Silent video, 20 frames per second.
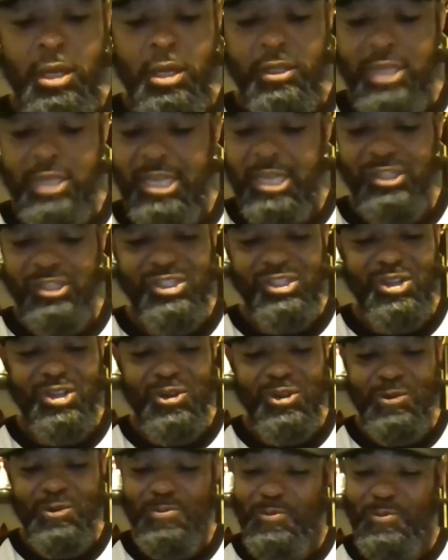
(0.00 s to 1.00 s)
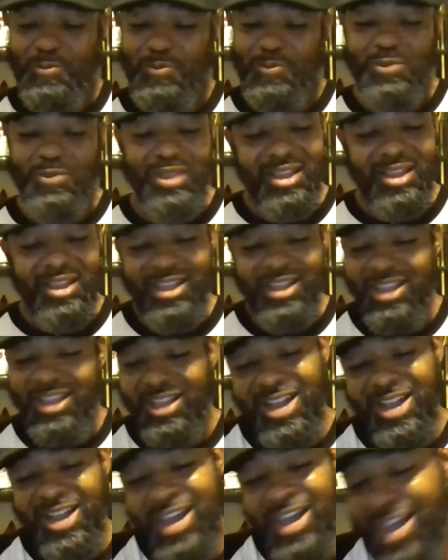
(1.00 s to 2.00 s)
yeah, so
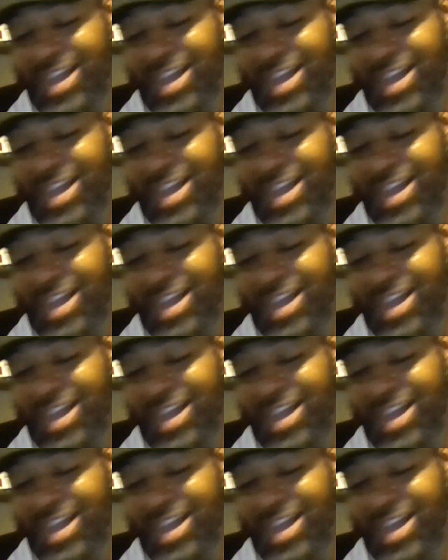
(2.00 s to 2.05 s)
I